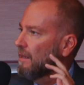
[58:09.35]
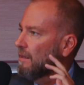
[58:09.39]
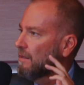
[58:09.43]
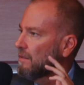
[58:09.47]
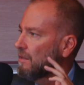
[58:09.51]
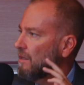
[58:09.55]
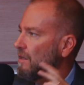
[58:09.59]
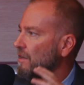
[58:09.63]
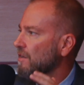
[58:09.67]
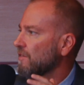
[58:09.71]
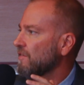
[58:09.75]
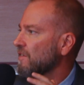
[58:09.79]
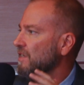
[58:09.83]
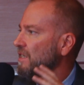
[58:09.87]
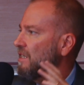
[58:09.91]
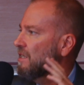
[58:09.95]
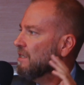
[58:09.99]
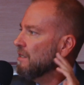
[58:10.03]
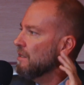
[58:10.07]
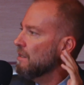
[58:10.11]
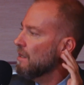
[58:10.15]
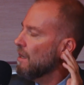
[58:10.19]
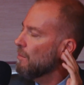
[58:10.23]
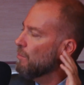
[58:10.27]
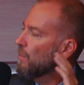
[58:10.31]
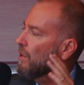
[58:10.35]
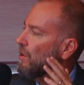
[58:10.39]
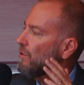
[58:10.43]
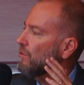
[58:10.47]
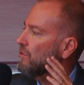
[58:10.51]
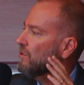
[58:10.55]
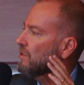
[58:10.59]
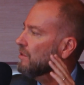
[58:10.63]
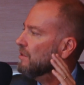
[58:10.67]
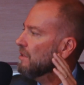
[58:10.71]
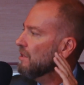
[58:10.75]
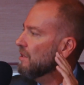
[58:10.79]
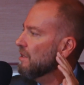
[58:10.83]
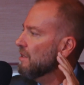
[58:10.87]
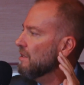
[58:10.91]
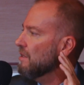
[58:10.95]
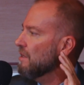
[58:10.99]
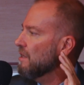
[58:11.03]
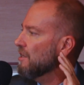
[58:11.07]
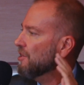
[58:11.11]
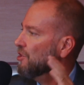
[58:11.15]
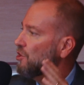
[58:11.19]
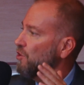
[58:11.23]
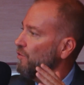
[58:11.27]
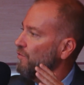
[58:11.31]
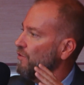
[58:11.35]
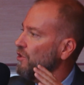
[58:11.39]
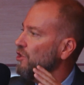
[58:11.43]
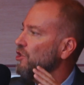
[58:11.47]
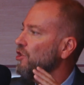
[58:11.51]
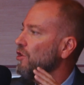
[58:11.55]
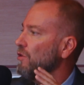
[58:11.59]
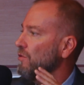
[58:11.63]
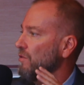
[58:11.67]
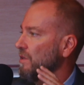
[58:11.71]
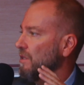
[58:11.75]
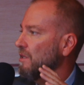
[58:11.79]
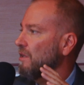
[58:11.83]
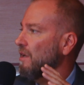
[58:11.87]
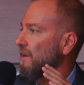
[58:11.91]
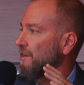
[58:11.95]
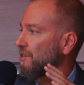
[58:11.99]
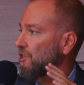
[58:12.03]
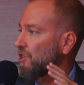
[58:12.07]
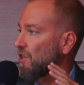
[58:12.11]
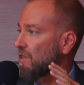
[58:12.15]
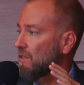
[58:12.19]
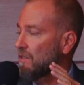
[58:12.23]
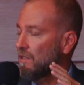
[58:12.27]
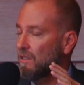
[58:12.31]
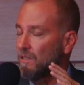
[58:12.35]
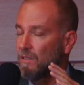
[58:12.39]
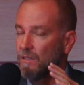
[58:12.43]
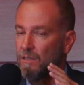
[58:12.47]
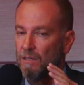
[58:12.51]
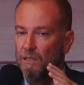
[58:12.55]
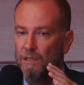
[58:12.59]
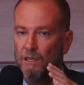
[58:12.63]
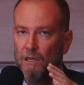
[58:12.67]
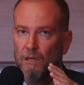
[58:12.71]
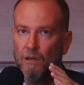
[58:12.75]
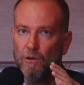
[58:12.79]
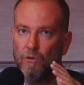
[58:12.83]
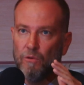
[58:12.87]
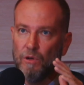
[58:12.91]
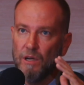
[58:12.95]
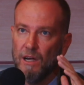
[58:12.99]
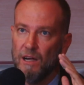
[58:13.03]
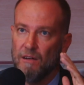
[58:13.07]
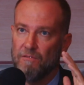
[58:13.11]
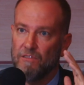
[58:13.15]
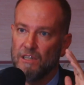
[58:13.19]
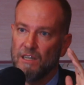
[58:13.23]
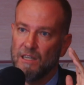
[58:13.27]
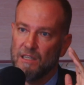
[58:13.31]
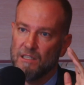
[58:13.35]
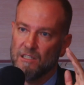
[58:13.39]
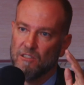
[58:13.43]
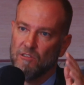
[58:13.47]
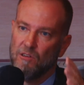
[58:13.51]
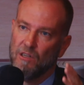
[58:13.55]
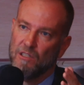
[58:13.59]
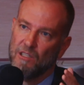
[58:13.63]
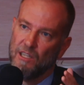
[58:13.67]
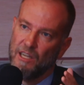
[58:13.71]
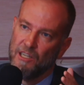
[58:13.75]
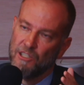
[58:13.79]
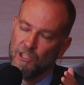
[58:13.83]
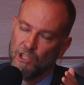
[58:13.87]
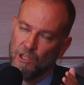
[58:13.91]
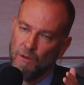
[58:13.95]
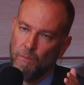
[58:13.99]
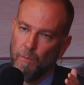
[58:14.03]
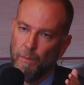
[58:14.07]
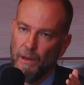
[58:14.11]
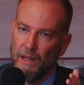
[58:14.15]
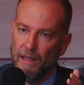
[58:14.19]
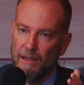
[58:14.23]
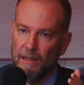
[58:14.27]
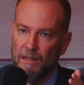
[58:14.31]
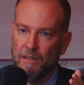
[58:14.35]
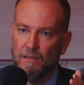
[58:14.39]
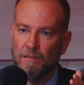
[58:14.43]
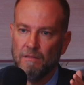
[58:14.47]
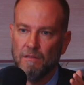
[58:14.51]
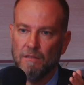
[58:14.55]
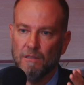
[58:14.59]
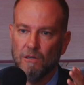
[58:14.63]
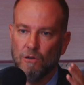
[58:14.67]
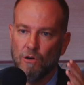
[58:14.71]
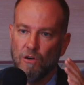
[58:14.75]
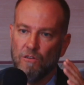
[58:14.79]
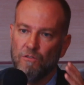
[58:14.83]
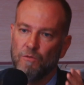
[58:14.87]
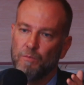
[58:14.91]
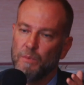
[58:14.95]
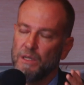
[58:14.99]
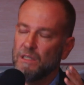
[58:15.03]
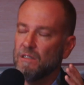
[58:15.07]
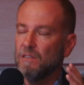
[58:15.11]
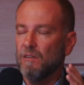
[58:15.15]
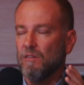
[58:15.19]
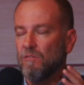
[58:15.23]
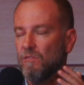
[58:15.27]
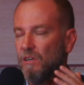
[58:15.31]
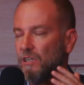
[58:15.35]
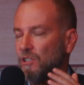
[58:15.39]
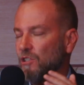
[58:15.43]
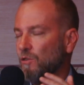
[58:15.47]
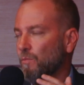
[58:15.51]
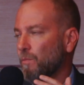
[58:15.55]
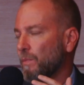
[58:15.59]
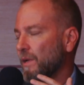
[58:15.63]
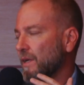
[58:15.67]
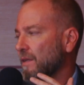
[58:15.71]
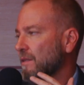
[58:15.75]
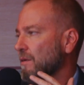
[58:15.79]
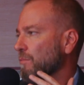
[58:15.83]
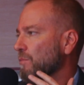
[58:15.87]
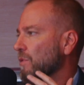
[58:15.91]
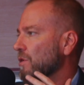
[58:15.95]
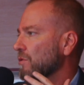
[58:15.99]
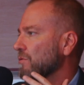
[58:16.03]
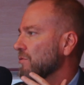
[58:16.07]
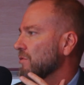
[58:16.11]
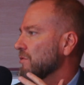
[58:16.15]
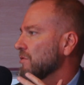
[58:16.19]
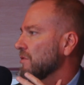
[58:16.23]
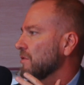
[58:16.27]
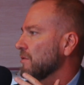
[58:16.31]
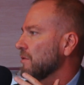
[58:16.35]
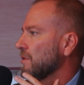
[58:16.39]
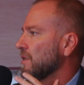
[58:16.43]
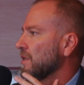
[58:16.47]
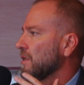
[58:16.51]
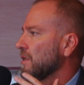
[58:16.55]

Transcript: Nothing about artificial intelligence. We have an strategic plan, government strategic plan about